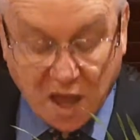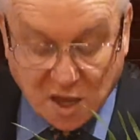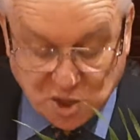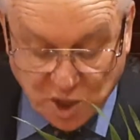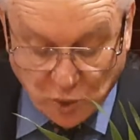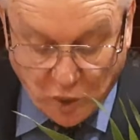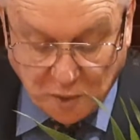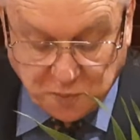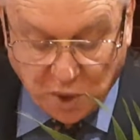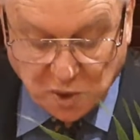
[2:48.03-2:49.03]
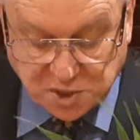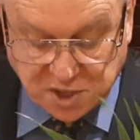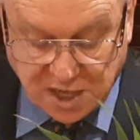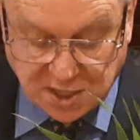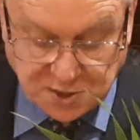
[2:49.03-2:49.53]
So what Paul
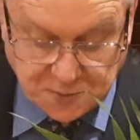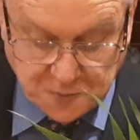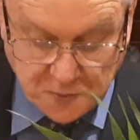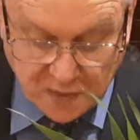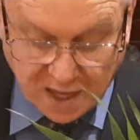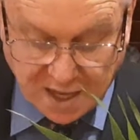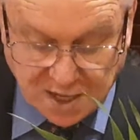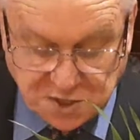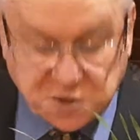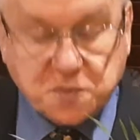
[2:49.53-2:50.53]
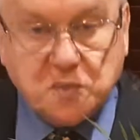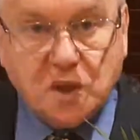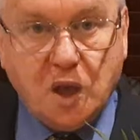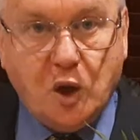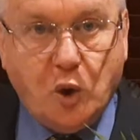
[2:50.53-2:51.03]
says is,
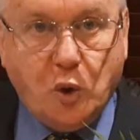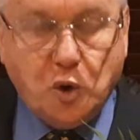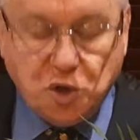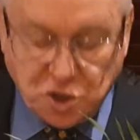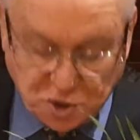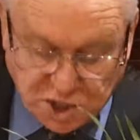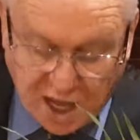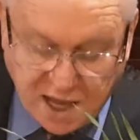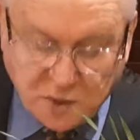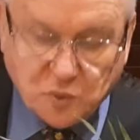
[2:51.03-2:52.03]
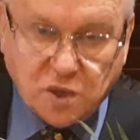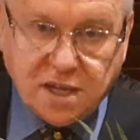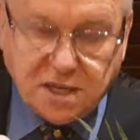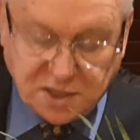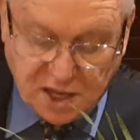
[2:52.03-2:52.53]
you take
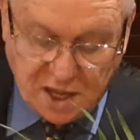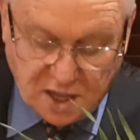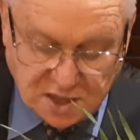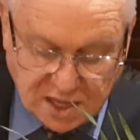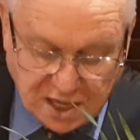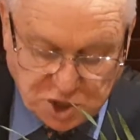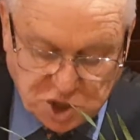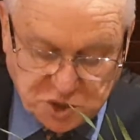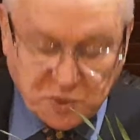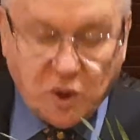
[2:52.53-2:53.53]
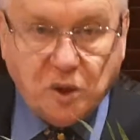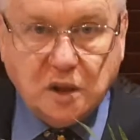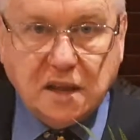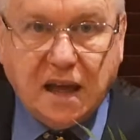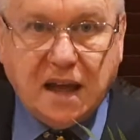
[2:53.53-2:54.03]
wheat that's
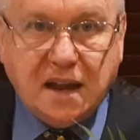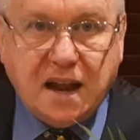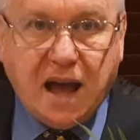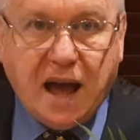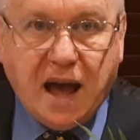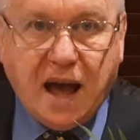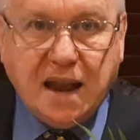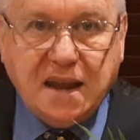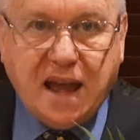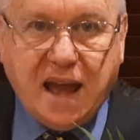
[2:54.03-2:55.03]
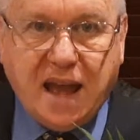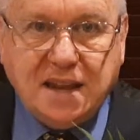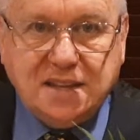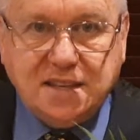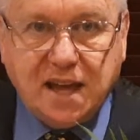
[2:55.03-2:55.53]
small and hard
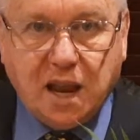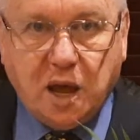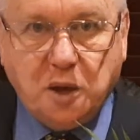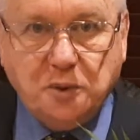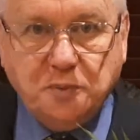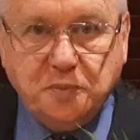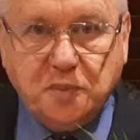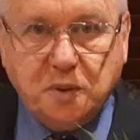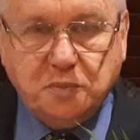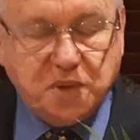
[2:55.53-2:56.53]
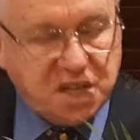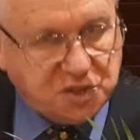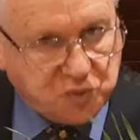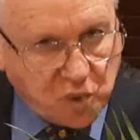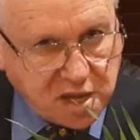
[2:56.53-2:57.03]
and yellow, but
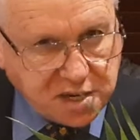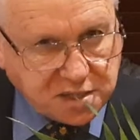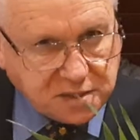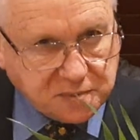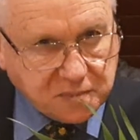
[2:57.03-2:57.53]
it's wheat,